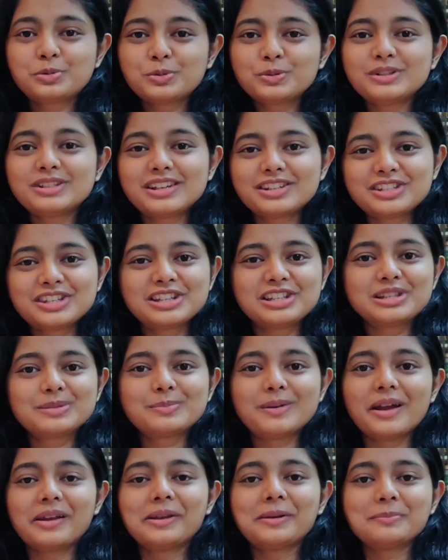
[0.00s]
two such
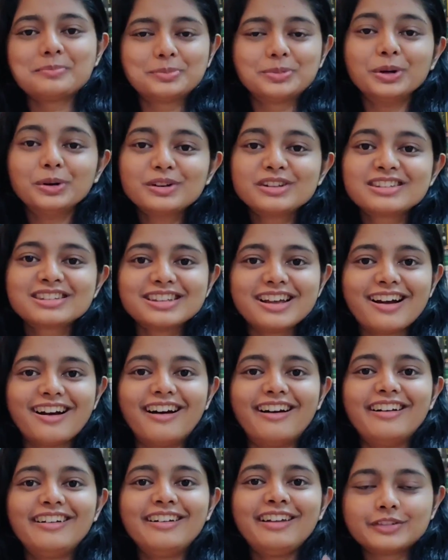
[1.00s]
inspiring books
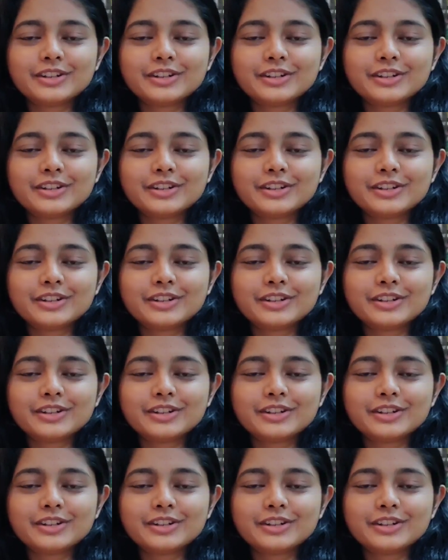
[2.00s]
are,